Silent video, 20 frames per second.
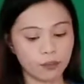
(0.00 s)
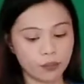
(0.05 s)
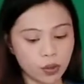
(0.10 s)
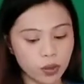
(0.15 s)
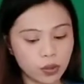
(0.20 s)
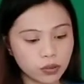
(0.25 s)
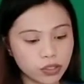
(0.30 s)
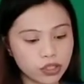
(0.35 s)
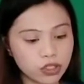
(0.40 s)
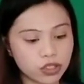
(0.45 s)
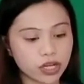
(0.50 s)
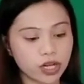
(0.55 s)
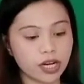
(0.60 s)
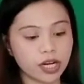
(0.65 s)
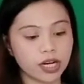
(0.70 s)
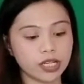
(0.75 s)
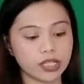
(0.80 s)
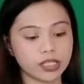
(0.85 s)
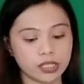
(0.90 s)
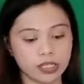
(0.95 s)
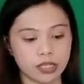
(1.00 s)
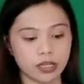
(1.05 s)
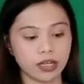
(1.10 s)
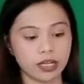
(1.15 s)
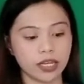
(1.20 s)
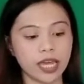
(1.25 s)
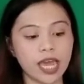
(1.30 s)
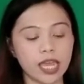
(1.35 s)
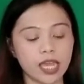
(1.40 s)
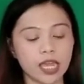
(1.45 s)
posters.
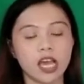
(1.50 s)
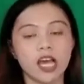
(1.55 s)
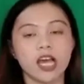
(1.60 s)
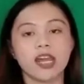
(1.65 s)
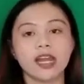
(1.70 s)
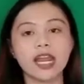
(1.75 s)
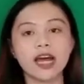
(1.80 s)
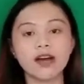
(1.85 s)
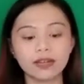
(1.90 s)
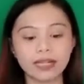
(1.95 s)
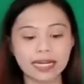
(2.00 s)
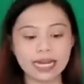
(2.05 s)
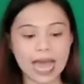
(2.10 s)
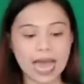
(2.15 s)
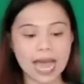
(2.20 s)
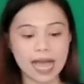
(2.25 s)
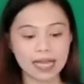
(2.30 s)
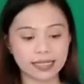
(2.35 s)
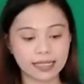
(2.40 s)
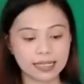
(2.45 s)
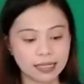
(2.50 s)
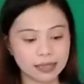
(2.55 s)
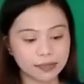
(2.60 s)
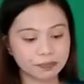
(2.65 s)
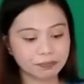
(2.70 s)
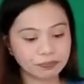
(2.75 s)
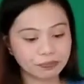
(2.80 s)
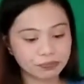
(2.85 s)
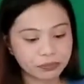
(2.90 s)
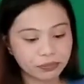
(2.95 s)
Okay, now class,
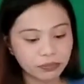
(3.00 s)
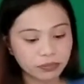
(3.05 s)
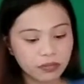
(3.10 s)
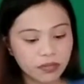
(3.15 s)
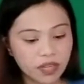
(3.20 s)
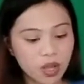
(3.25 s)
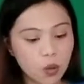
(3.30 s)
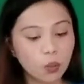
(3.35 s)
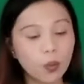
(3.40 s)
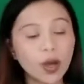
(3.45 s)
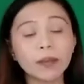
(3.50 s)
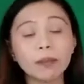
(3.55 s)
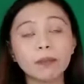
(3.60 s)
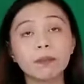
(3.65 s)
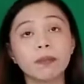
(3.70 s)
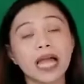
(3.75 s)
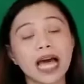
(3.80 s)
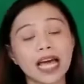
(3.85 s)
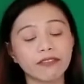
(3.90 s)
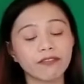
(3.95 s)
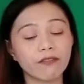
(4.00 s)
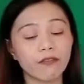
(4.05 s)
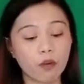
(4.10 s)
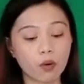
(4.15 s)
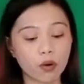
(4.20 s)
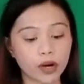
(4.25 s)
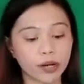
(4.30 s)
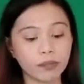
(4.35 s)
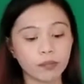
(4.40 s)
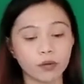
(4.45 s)
what
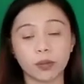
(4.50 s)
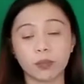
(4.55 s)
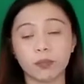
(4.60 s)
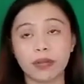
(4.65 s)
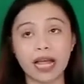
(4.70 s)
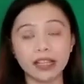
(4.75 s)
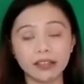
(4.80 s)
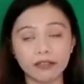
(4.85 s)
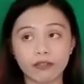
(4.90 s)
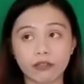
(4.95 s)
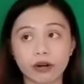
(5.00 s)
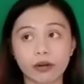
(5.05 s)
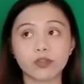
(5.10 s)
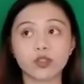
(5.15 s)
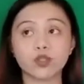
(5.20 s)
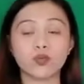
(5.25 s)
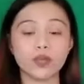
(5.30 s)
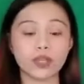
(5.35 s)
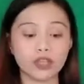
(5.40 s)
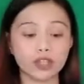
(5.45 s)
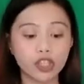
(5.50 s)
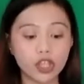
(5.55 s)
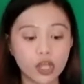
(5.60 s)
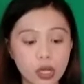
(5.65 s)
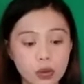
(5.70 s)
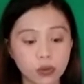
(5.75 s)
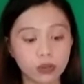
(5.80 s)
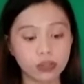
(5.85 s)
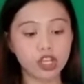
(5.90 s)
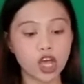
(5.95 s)
platforms we could
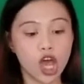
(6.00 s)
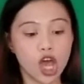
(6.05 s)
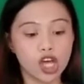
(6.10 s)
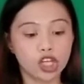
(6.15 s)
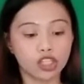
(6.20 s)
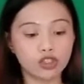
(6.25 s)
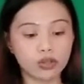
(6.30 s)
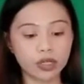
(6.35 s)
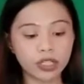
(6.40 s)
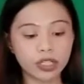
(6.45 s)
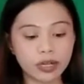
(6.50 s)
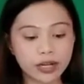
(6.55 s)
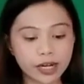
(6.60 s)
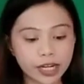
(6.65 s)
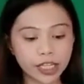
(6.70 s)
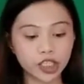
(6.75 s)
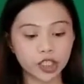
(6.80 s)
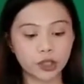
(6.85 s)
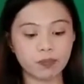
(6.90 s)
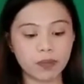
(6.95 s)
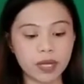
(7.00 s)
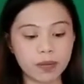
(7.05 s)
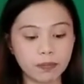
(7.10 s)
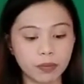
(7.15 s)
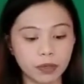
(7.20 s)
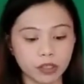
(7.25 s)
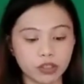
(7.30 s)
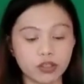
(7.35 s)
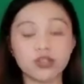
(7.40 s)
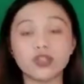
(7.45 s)
use to encourage
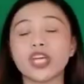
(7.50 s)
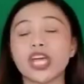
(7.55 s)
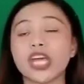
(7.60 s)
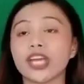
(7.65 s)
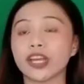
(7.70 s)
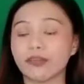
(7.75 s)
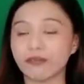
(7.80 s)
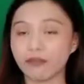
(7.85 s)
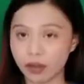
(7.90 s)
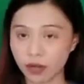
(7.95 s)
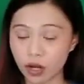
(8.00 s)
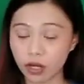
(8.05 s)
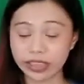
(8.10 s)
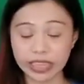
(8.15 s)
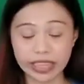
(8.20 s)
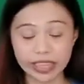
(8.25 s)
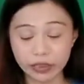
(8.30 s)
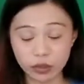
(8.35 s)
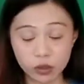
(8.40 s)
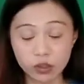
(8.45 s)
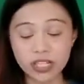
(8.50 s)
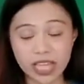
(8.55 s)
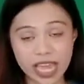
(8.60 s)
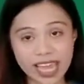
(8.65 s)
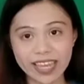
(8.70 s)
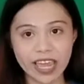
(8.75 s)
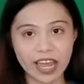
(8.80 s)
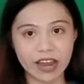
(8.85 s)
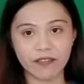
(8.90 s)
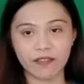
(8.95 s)
people to take
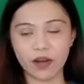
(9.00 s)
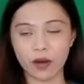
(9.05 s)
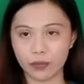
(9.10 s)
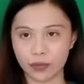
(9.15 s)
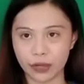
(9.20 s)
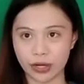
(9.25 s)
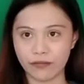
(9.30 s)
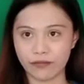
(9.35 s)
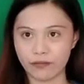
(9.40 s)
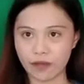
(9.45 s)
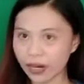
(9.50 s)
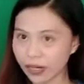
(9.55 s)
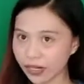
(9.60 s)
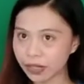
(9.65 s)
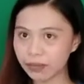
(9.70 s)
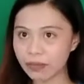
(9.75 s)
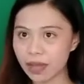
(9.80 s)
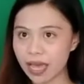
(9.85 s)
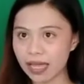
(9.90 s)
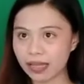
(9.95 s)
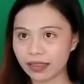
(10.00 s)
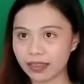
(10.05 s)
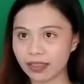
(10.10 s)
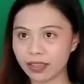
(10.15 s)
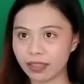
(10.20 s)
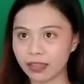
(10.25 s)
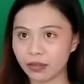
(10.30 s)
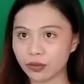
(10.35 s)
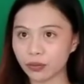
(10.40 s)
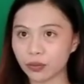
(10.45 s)
care of our environment?
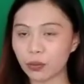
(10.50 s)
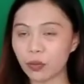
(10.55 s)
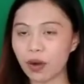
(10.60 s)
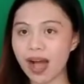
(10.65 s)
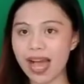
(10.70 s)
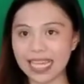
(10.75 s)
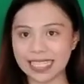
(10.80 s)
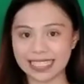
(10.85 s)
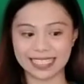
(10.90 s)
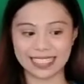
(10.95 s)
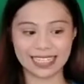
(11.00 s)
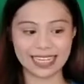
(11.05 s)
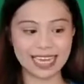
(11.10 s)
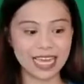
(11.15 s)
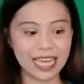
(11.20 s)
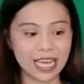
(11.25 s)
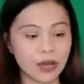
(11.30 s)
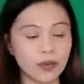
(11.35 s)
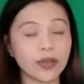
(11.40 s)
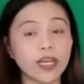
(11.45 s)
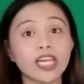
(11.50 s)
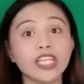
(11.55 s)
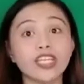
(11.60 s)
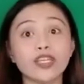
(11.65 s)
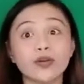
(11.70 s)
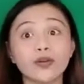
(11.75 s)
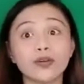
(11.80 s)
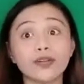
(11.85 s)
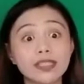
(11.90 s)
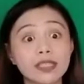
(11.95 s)
Through what? We
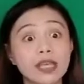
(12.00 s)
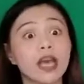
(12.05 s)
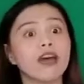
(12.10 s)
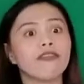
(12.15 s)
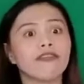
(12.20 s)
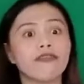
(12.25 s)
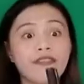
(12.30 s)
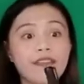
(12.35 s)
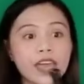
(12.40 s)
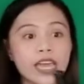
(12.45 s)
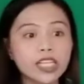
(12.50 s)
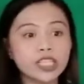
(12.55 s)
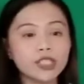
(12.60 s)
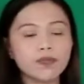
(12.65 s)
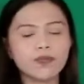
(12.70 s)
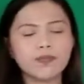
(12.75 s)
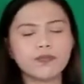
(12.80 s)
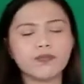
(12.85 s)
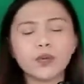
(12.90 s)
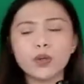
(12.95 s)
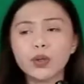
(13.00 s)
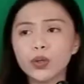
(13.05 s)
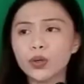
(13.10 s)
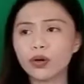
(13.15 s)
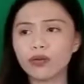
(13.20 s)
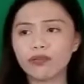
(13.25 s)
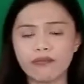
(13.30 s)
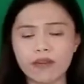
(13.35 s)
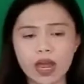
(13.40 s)
can use Facebook,